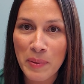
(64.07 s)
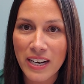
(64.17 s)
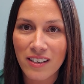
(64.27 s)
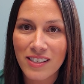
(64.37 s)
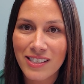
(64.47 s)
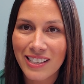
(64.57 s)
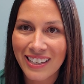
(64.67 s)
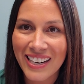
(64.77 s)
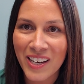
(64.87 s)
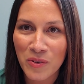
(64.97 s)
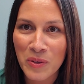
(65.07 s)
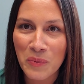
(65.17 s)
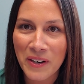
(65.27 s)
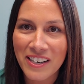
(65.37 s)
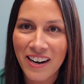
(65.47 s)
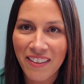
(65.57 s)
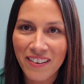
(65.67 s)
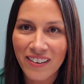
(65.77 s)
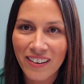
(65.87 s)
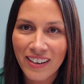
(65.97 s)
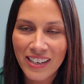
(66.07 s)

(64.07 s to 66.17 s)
parents to connect with one another.